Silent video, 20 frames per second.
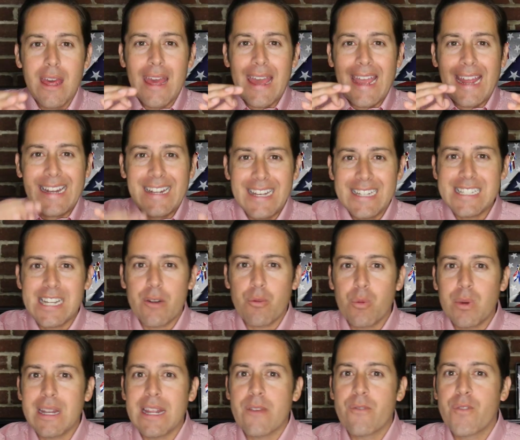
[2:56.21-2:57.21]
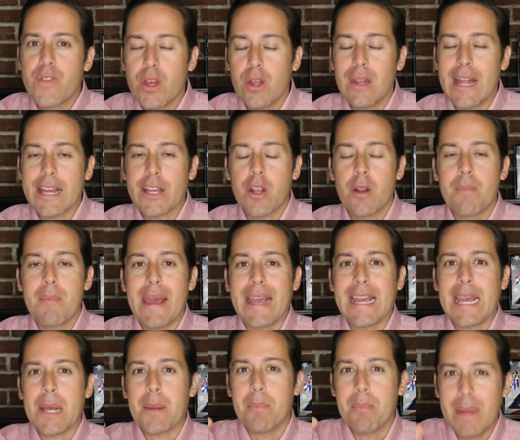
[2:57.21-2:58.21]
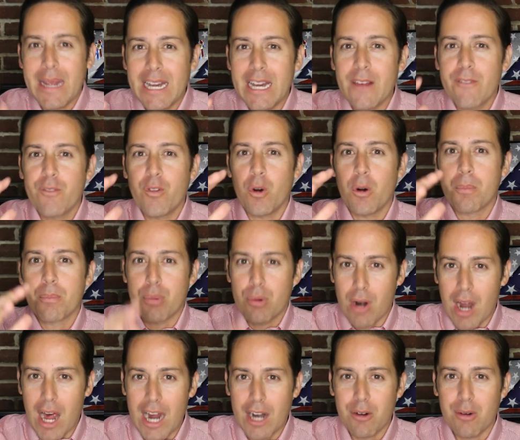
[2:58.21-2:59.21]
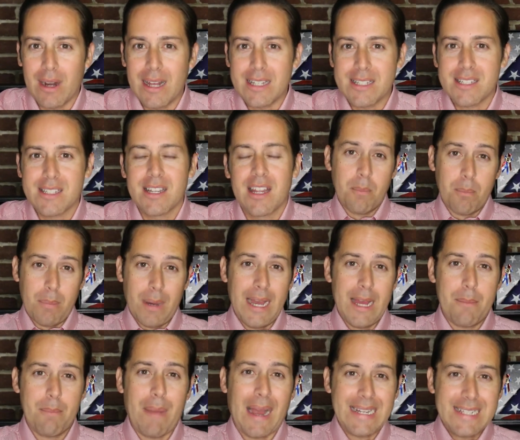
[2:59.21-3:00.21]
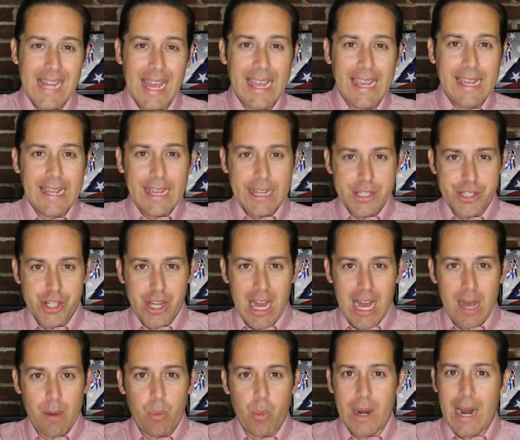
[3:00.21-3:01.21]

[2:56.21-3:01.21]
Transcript: it doesn't really feel like you're making meaningful progress. But by taking a job with